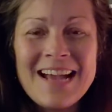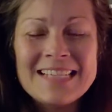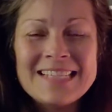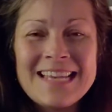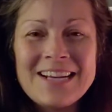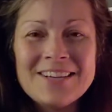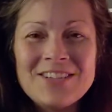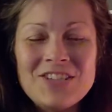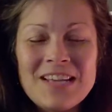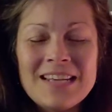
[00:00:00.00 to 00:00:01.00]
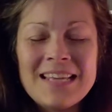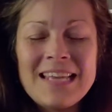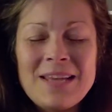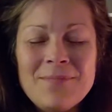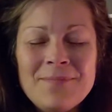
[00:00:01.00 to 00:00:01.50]
as they are
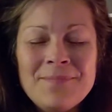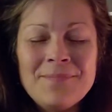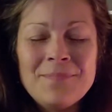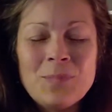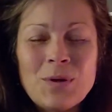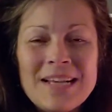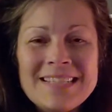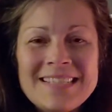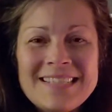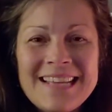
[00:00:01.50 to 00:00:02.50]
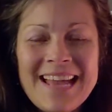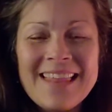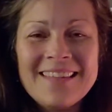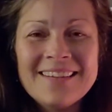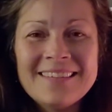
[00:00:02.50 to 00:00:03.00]
gently pressed
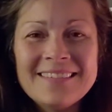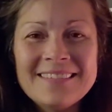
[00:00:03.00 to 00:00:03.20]
together.